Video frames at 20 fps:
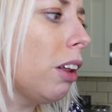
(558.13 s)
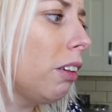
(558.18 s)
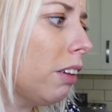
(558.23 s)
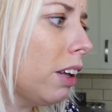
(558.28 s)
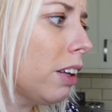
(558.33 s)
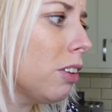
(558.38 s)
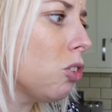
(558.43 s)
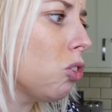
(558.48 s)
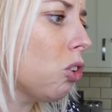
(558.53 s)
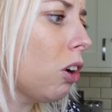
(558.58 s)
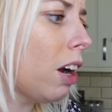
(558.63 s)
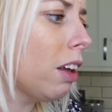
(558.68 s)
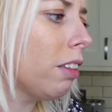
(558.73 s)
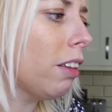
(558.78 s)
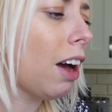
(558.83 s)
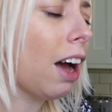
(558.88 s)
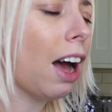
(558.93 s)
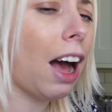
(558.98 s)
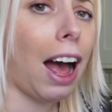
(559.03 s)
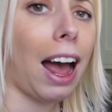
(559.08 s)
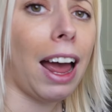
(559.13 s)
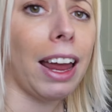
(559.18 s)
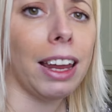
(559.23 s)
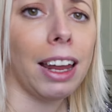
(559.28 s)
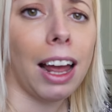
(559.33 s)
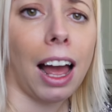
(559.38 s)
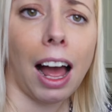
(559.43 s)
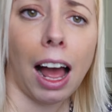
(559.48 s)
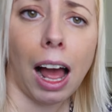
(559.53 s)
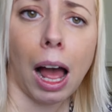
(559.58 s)
Let's try that. I
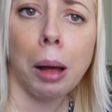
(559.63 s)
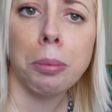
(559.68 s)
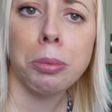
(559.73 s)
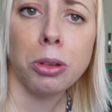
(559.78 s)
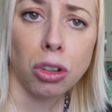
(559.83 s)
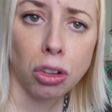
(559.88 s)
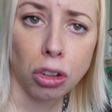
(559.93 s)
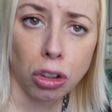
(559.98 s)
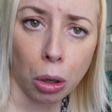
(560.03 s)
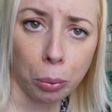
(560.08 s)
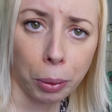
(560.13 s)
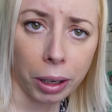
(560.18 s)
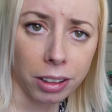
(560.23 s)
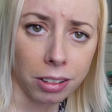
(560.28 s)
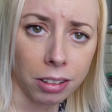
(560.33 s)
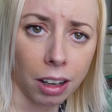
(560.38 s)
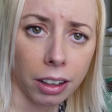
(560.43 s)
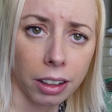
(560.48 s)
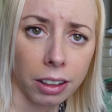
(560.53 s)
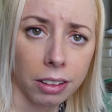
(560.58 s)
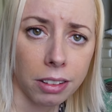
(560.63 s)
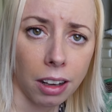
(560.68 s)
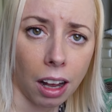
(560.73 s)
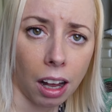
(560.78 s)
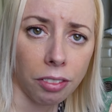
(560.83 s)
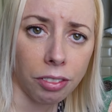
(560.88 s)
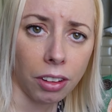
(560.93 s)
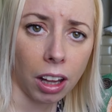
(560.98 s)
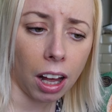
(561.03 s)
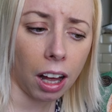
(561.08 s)
am so excited to
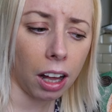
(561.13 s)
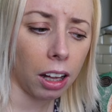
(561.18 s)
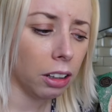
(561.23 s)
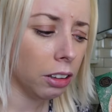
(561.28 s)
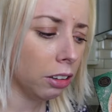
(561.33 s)
have that.